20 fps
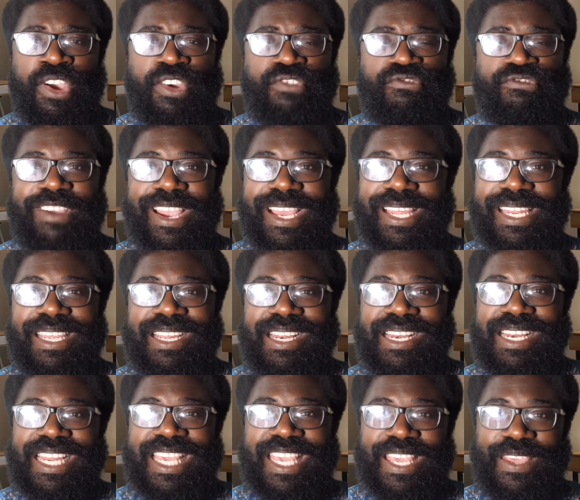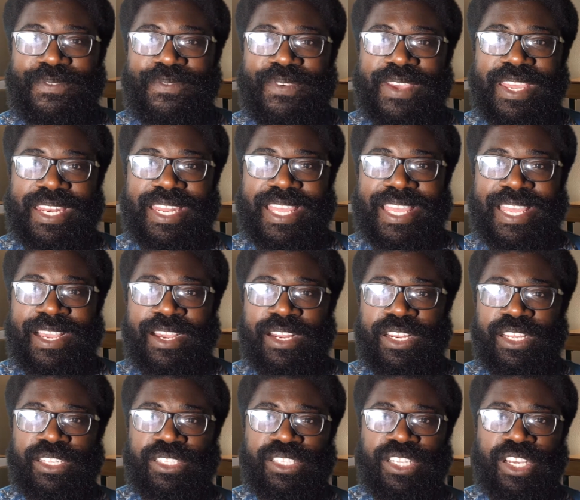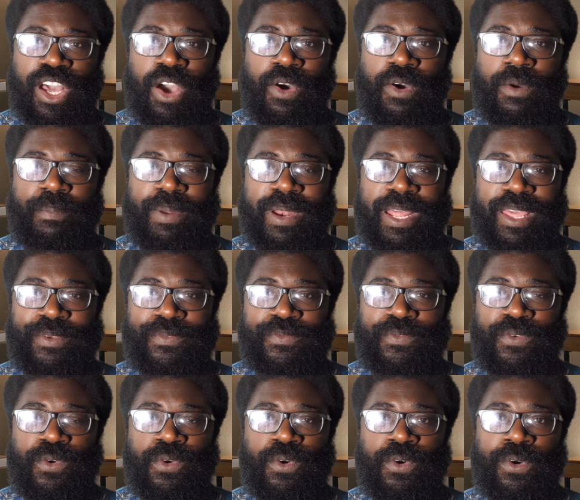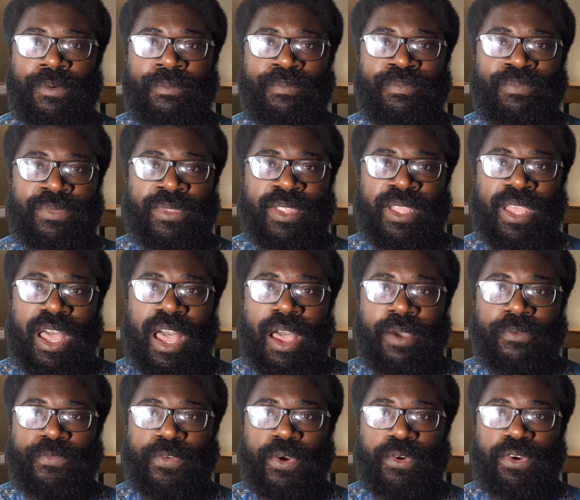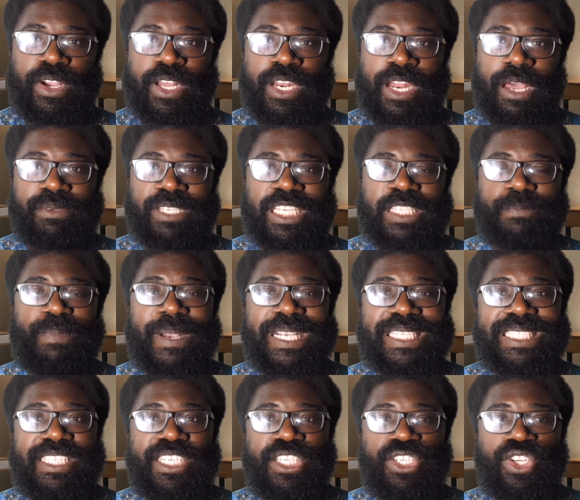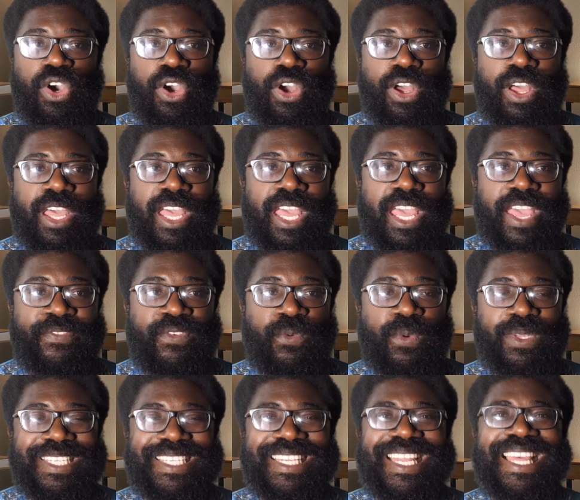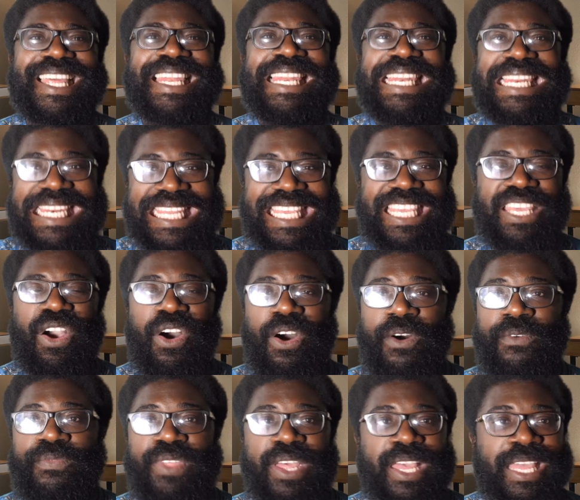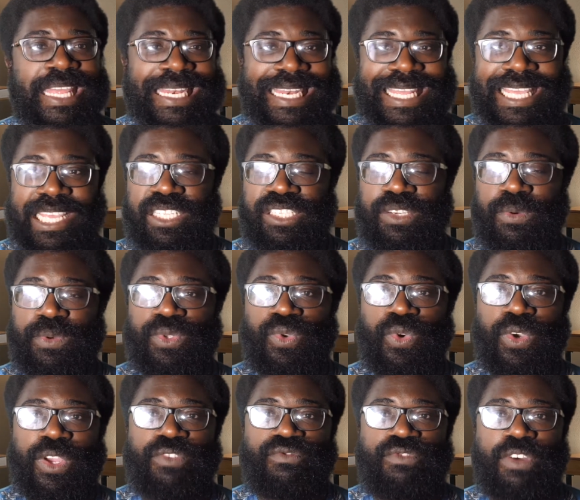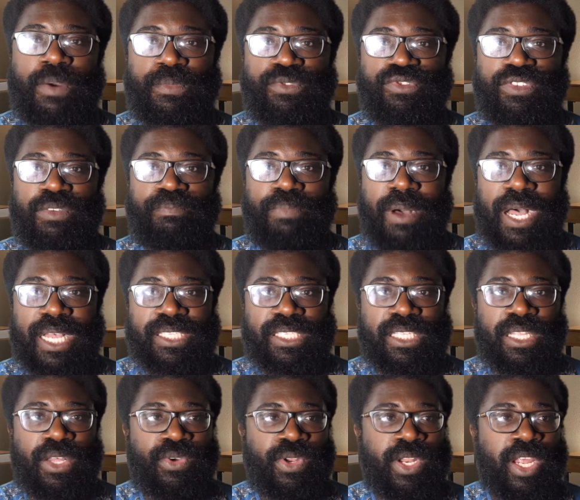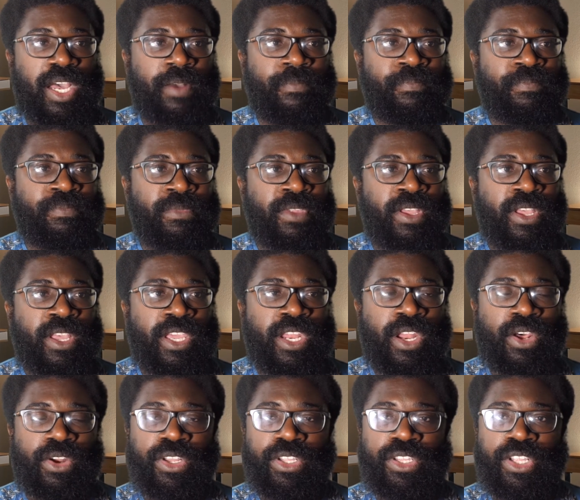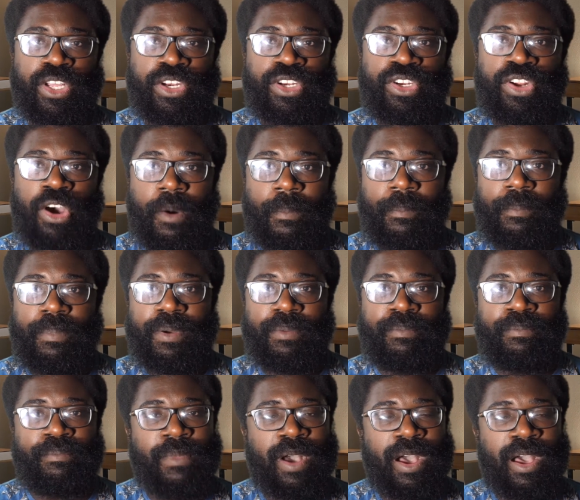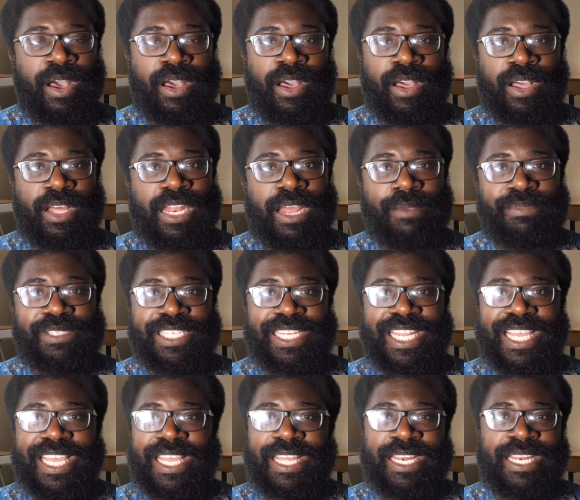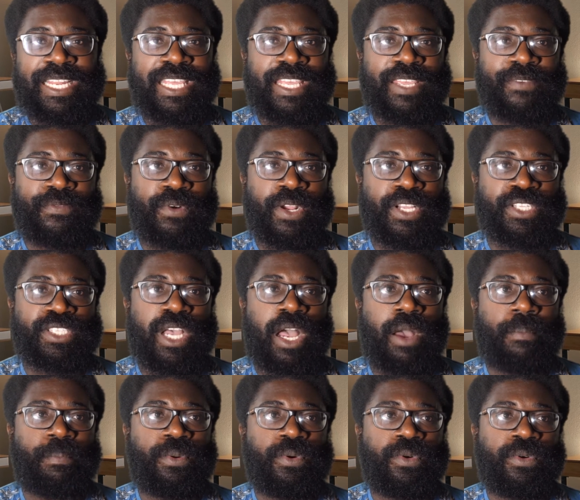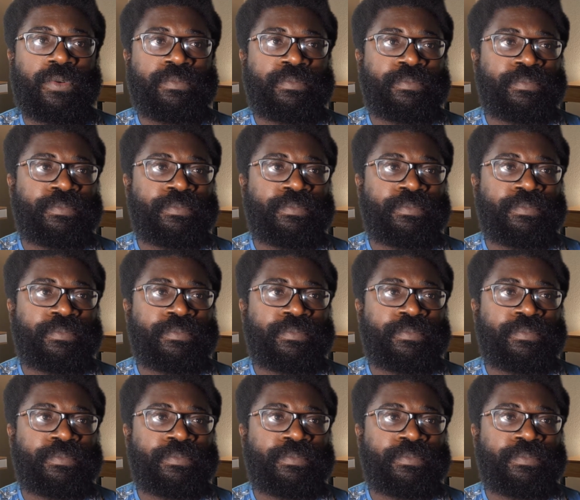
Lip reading: really leaving England to go and play for foreign clubs, especially not if it wasn't the elite of the elite. So we're talking Real Madrid, Barcelona, you know, the top clubs in Italy, for example.